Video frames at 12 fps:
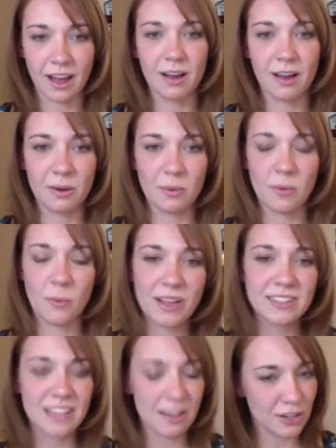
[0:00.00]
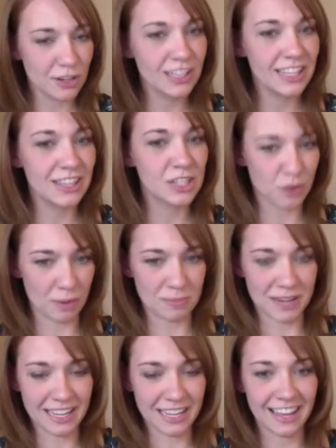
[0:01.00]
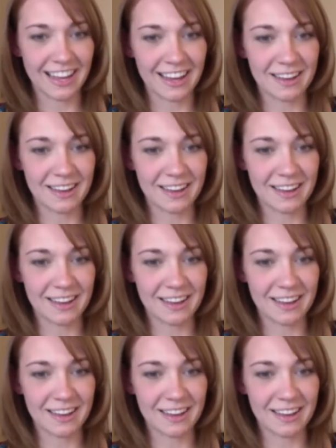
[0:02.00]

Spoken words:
Well, definitely the scripting.